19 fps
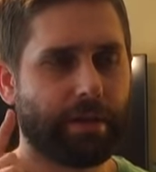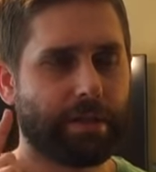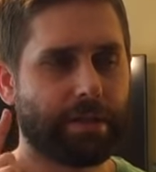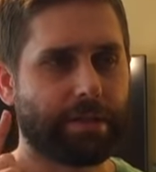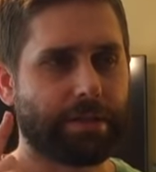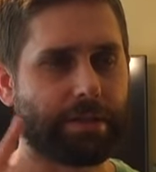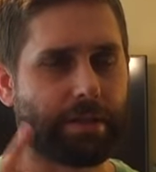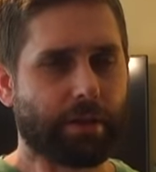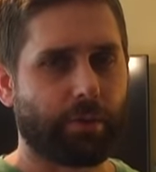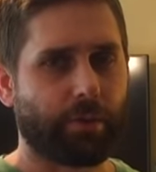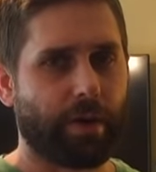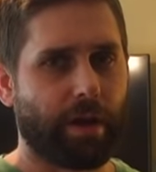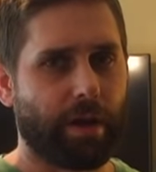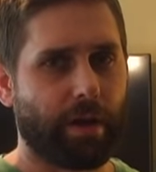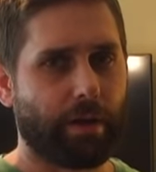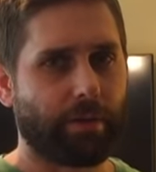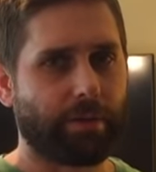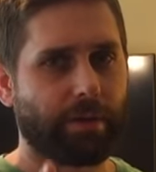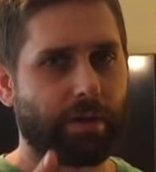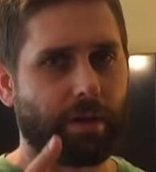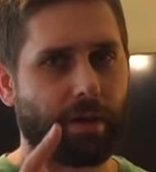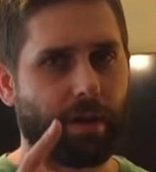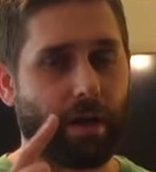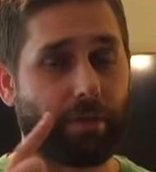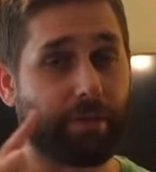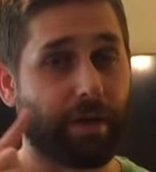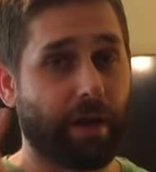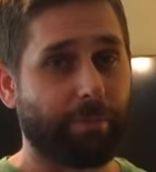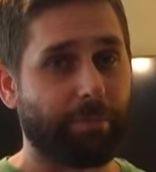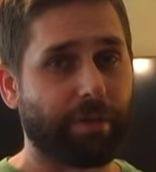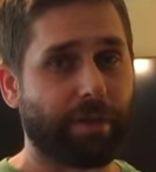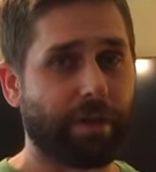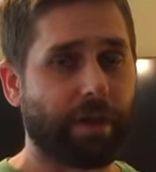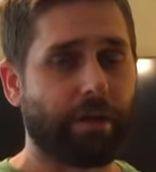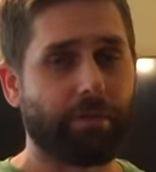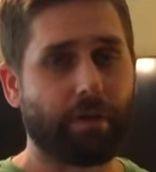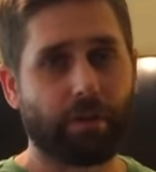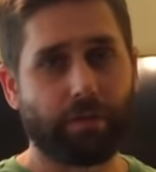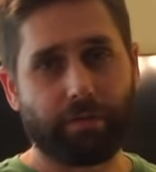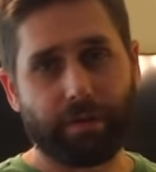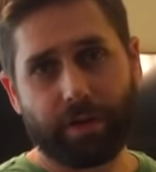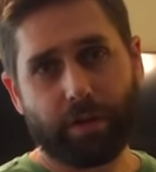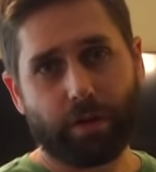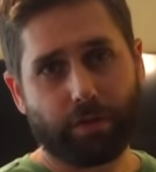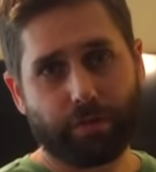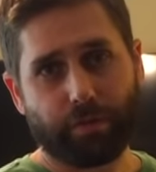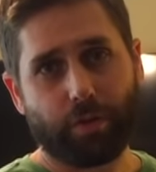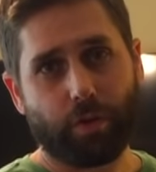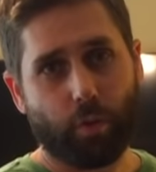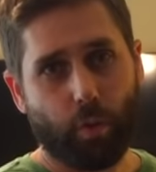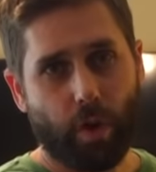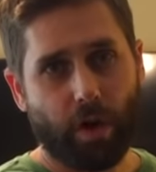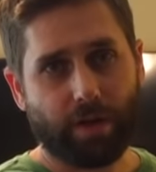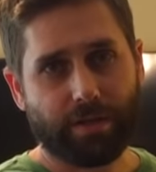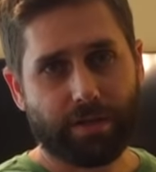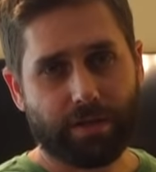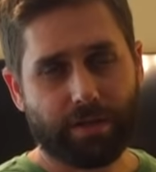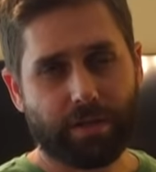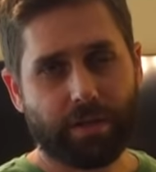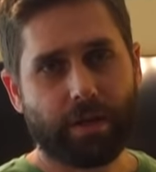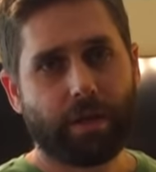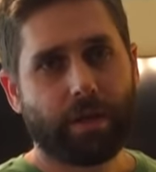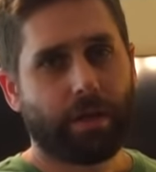Stick around. Uh, I've got plenty of other videos for you to watch.